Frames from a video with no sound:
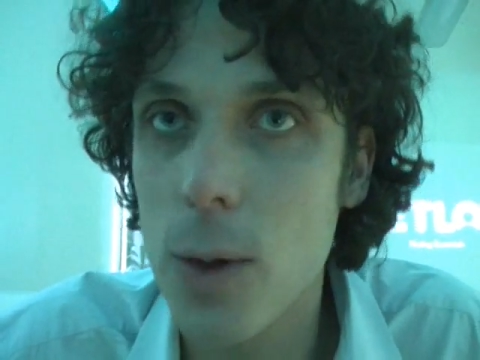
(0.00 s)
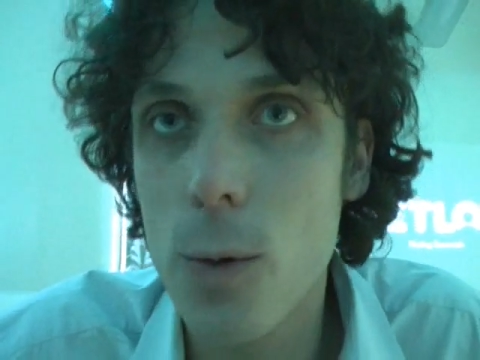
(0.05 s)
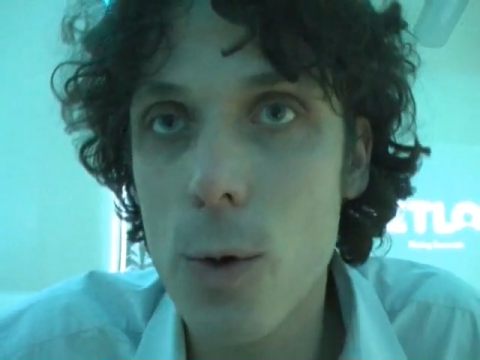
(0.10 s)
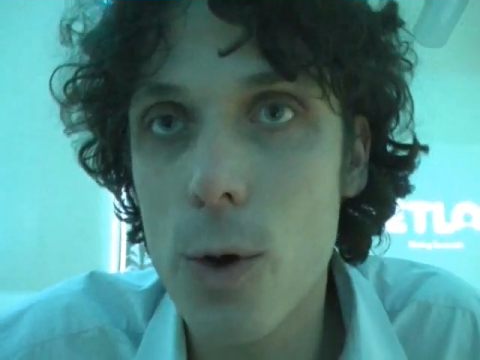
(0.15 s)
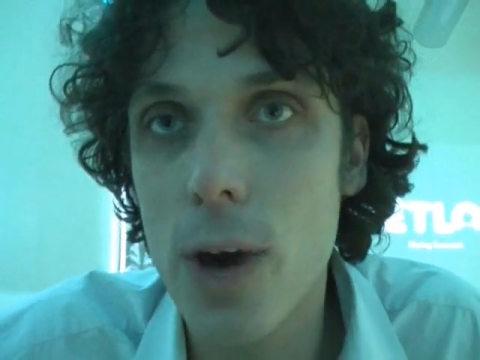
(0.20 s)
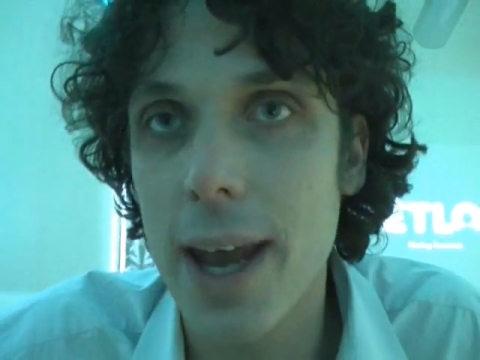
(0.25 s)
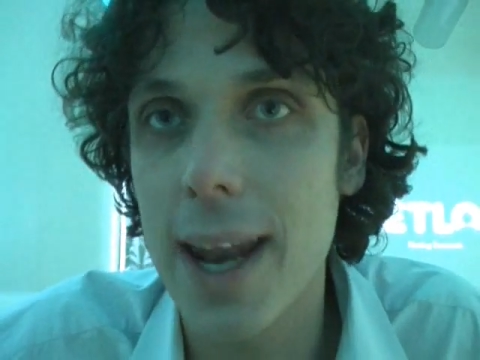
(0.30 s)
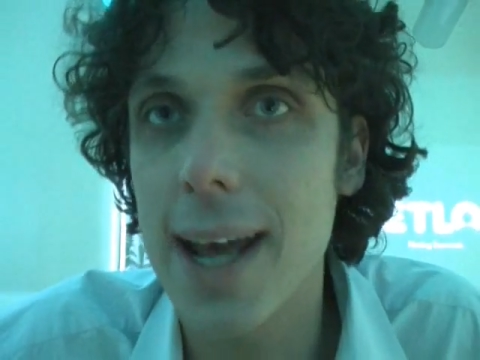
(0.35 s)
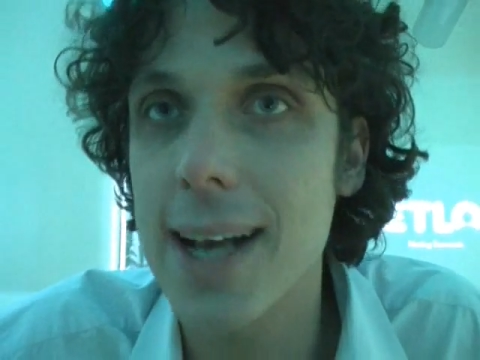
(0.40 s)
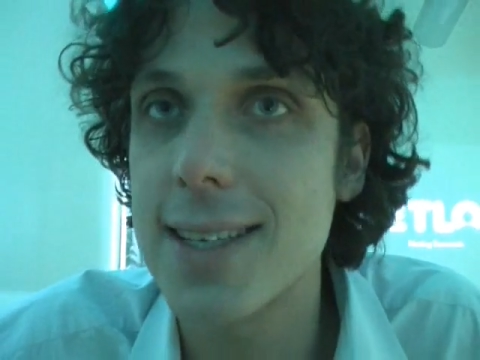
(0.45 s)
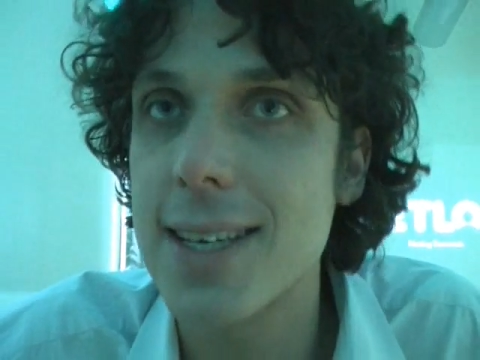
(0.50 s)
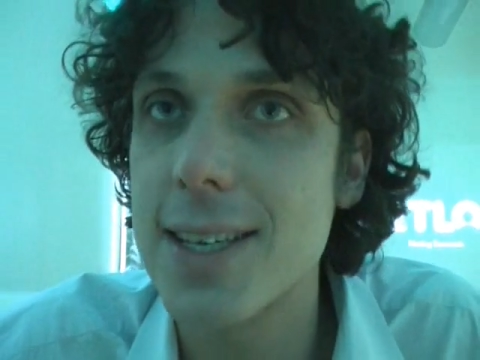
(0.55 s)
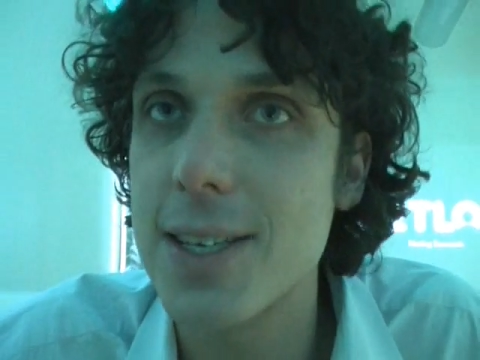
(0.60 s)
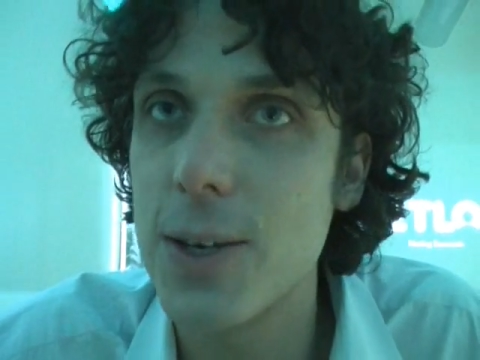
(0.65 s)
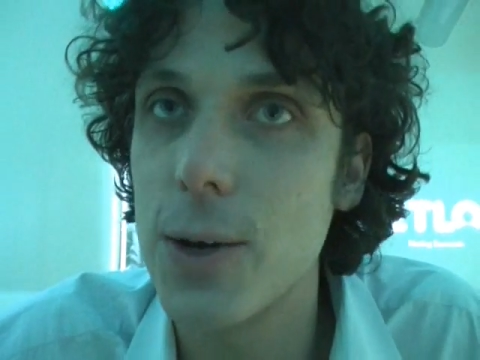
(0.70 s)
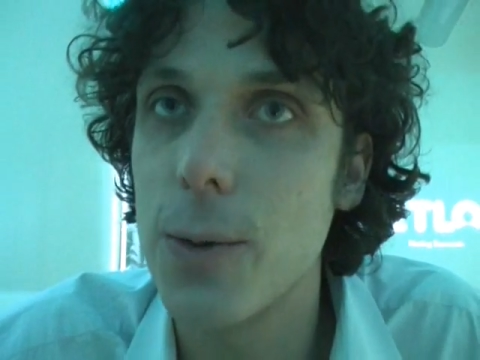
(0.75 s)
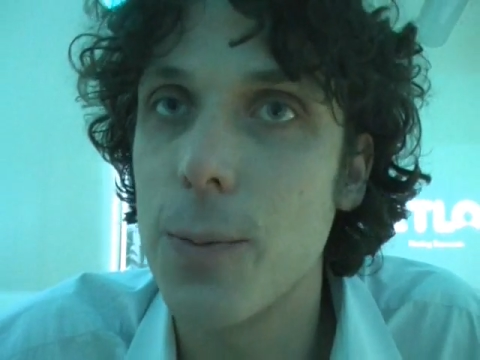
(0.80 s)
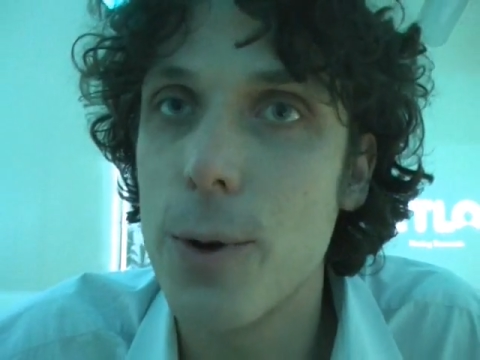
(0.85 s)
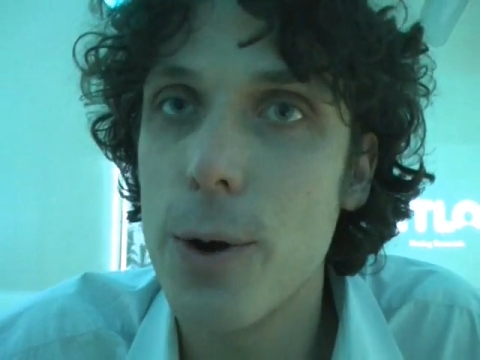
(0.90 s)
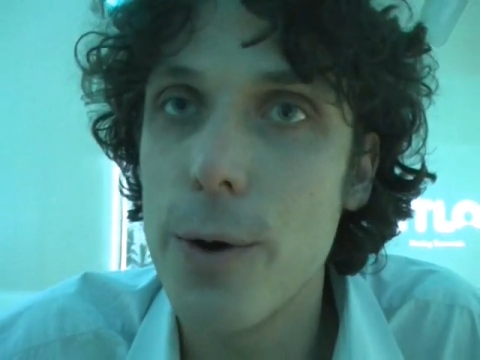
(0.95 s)
who can
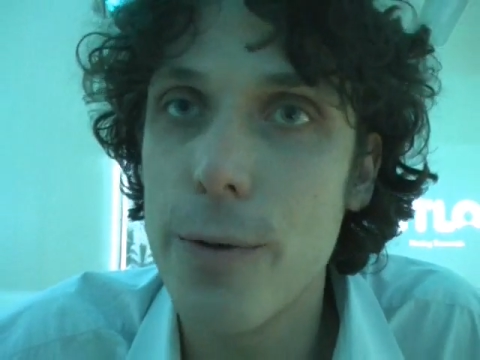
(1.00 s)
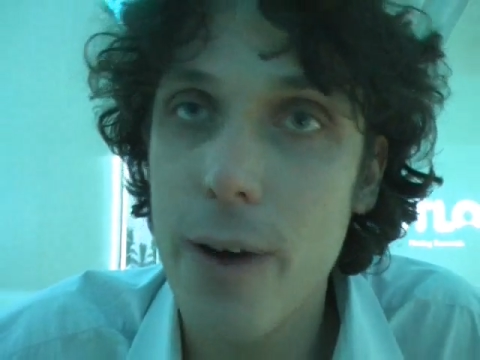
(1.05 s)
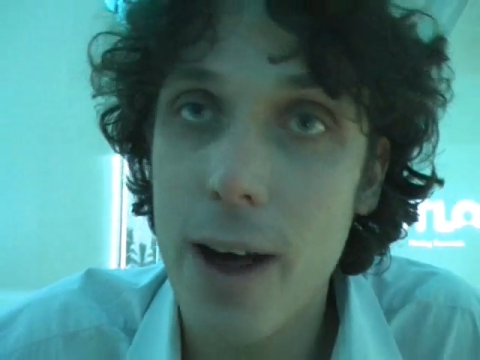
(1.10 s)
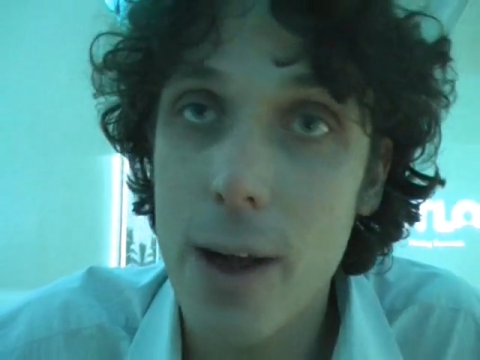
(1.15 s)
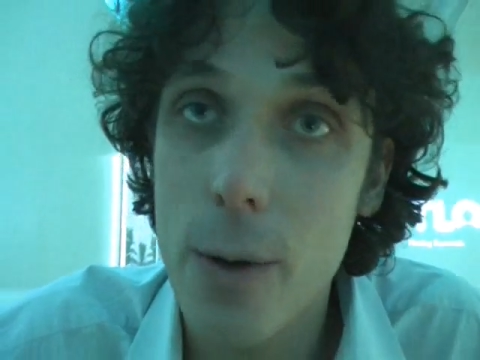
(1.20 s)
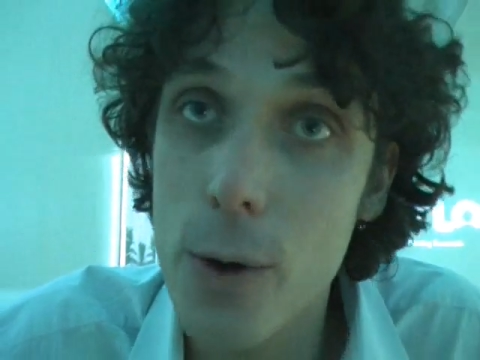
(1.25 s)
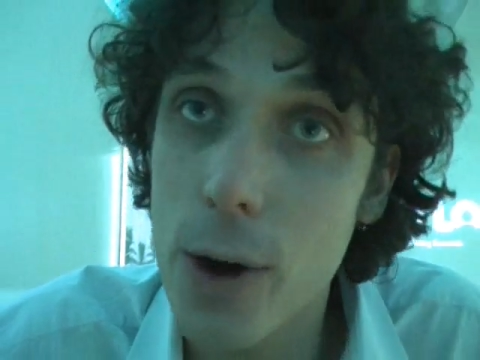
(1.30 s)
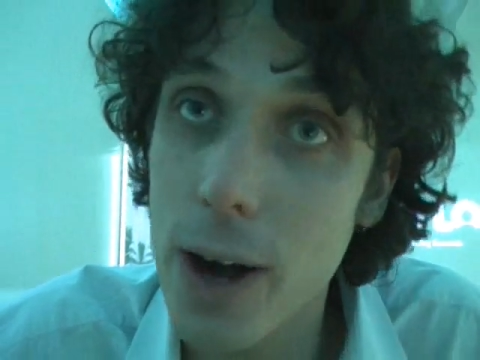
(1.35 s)
access your profile,